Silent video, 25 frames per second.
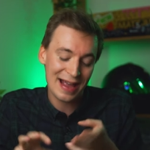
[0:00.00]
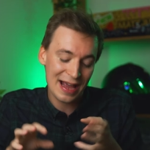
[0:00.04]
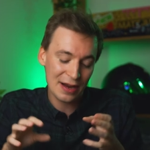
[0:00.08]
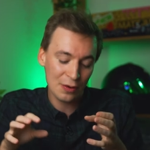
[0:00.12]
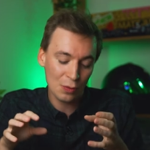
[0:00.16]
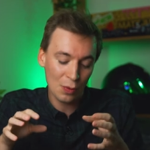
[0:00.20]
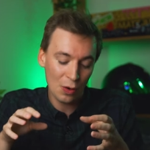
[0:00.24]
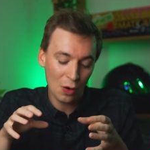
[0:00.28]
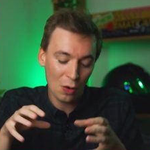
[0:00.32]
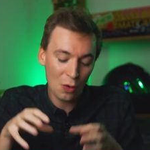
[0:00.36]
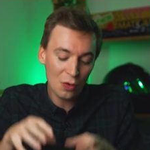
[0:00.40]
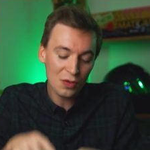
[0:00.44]

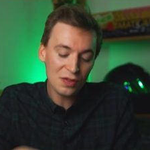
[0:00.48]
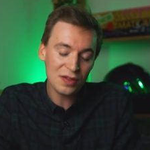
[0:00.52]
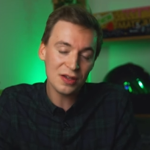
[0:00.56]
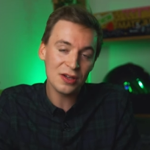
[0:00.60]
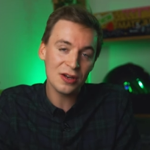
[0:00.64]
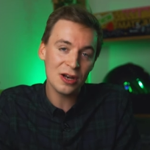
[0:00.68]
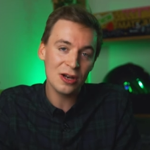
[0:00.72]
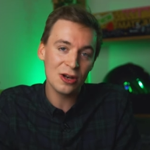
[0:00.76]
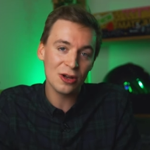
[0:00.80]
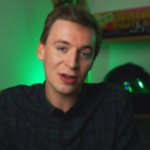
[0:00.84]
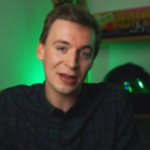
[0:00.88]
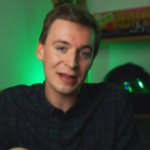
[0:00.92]
And we're also
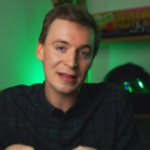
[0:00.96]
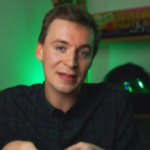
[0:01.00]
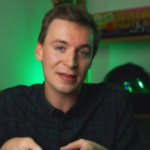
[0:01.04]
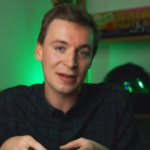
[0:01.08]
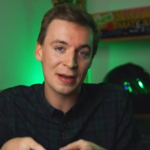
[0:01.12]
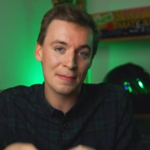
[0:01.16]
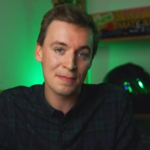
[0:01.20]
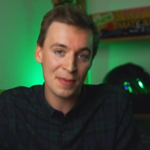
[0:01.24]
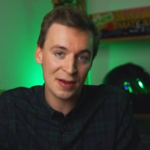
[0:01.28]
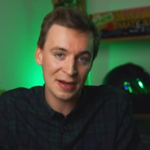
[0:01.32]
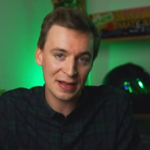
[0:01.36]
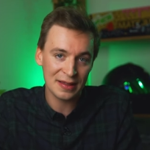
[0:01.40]
going to look into
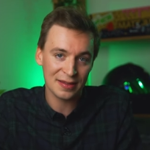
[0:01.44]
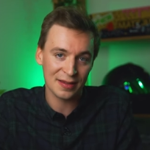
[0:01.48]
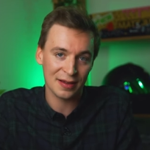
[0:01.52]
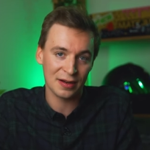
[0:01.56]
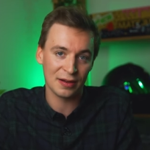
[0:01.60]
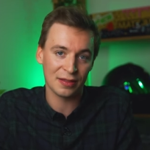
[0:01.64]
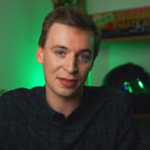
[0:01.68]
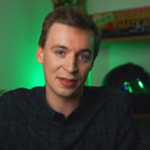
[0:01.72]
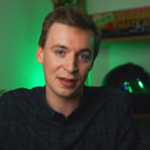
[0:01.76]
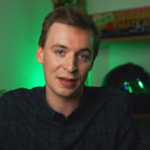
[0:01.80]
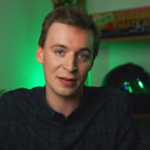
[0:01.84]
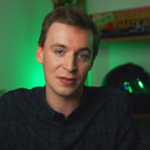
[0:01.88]
the money
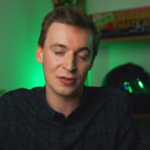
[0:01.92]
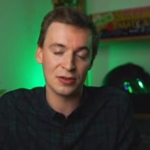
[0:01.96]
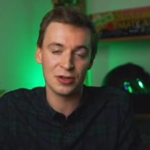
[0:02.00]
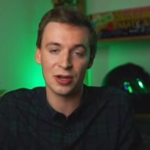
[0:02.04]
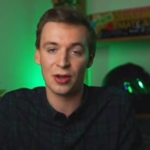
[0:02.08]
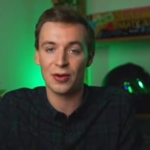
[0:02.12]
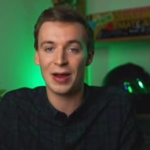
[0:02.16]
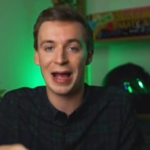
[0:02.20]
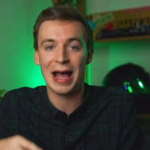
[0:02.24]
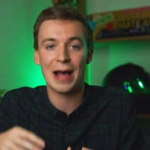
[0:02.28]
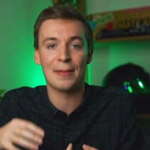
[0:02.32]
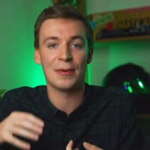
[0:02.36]
side of things, you
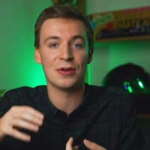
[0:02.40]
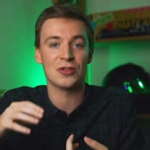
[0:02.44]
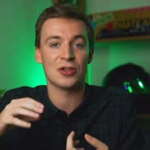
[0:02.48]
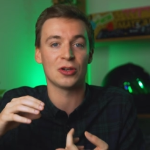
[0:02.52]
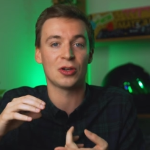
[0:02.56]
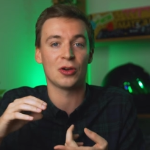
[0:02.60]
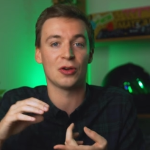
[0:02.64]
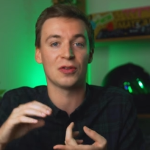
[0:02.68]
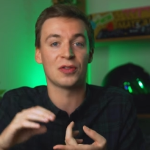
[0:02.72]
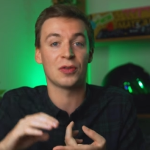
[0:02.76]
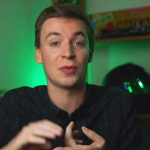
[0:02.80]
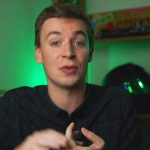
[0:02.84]
know, how much
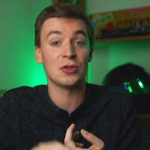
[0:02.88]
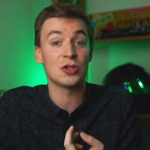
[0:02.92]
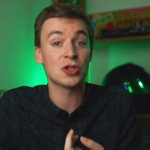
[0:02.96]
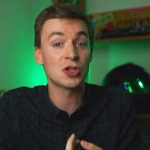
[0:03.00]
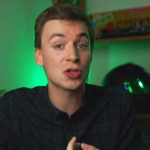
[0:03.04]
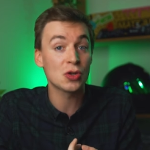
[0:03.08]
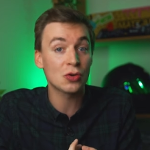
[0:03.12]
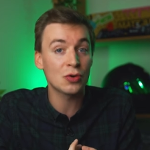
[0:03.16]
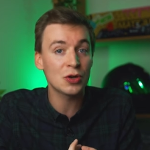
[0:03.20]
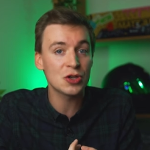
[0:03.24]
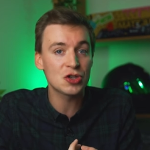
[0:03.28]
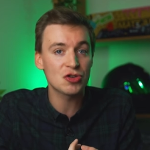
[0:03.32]
it costs to
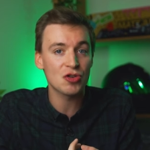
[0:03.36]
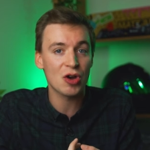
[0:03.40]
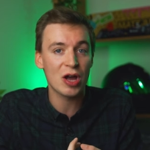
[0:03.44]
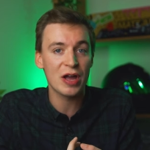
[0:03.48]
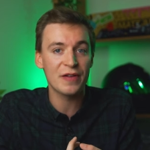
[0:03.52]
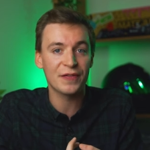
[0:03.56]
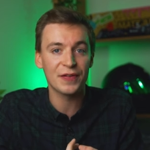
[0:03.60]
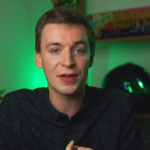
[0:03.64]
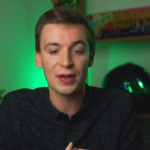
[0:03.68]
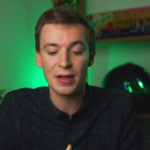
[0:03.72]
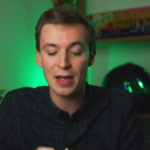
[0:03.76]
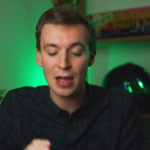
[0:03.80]
insure a
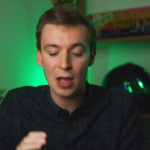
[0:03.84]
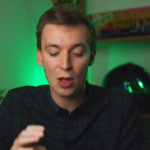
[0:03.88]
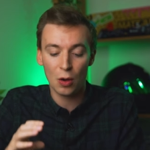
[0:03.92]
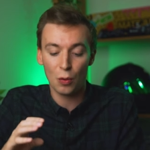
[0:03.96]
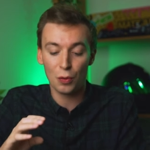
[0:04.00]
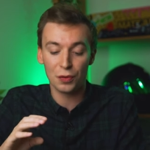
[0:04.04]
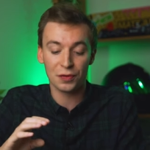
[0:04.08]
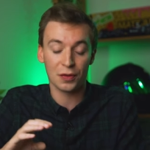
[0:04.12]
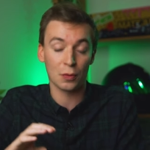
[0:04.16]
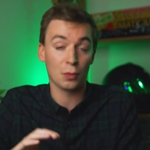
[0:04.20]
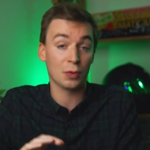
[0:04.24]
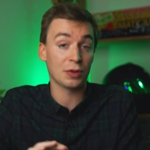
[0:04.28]
driver,
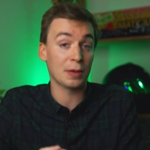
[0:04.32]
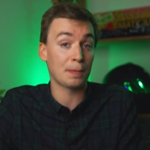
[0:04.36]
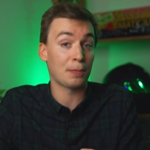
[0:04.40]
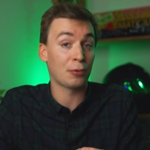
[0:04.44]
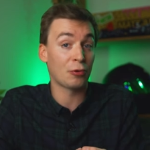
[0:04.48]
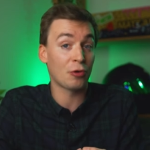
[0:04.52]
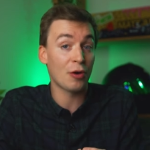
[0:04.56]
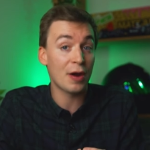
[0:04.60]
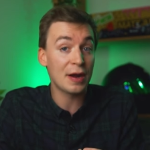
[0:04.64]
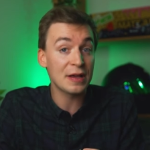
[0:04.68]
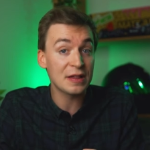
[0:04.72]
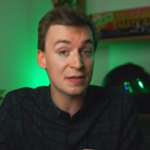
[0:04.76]
also what the
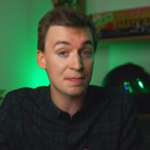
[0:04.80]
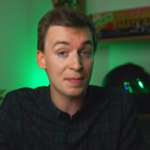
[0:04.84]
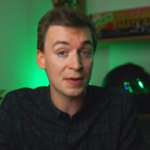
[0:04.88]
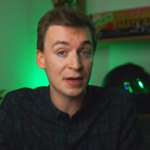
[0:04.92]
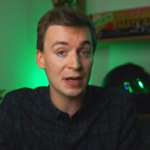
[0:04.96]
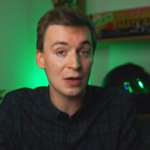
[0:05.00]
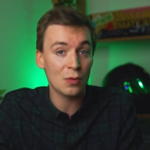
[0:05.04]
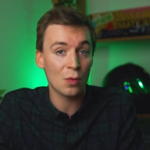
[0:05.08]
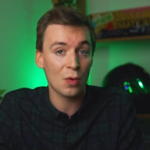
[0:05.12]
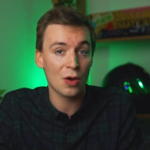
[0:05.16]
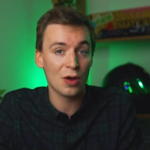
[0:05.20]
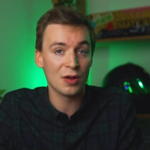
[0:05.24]
prize
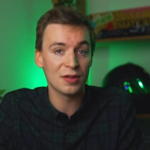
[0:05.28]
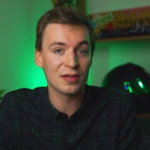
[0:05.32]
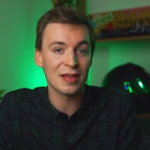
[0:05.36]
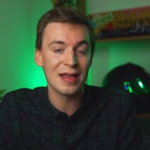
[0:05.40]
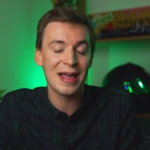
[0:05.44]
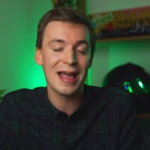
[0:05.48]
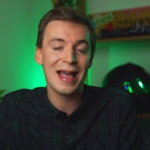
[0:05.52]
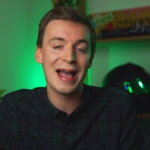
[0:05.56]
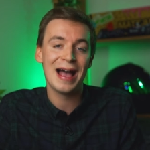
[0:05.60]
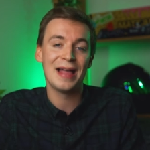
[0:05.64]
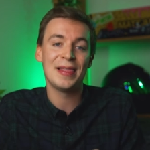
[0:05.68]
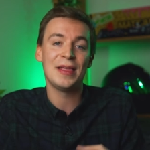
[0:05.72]
money was,
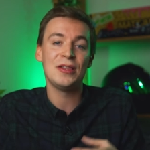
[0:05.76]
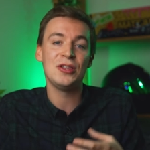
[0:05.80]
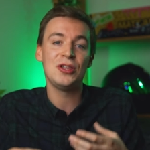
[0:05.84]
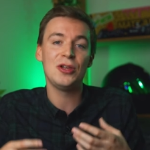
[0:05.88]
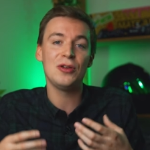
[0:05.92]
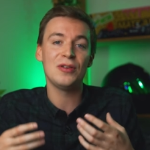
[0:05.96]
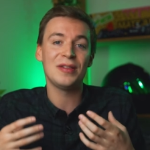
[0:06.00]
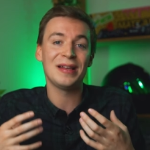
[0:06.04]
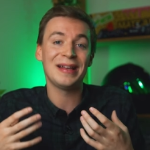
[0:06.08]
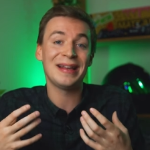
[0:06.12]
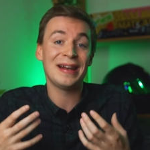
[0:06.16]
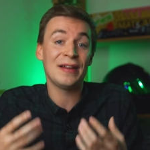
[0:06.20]
and then
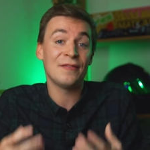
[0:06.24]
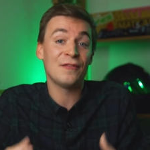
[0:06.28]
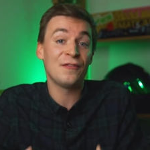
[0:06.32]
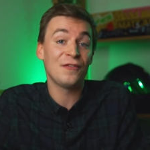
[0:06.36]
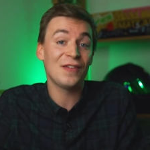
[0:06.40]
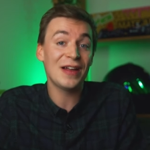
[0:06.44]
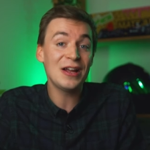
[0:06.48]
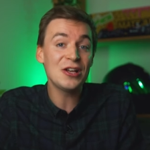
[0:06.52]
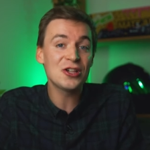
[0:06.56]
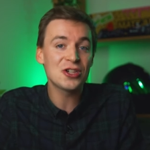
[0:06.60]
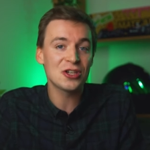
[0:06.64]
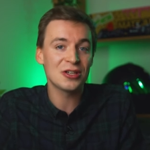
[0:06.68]
using an
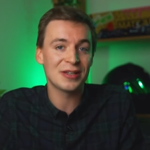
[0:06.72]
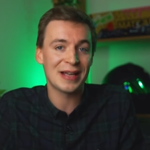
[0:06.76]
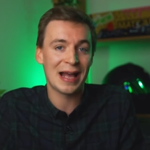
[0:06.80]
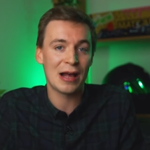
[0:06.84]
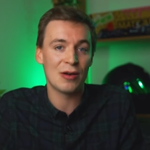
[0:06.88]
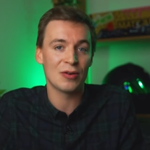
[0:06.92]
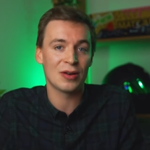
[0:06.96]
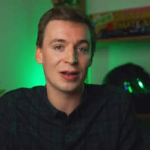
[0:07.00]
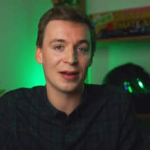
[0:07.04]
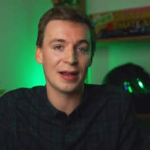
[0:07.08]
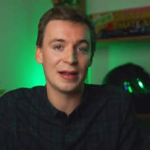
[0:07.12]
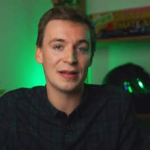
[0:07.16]
inflation
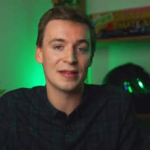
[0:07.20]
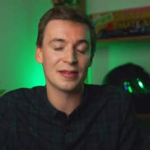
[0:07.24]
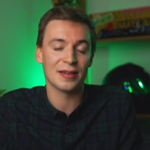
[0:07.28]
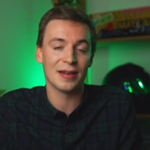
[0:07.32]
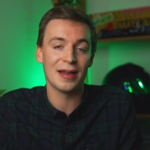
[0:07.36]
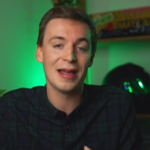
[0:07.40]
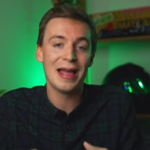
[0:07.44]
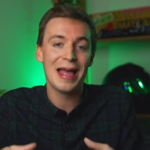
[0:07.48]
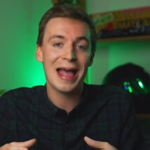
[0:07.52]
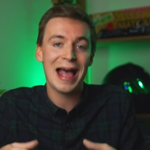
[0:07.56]
calculator,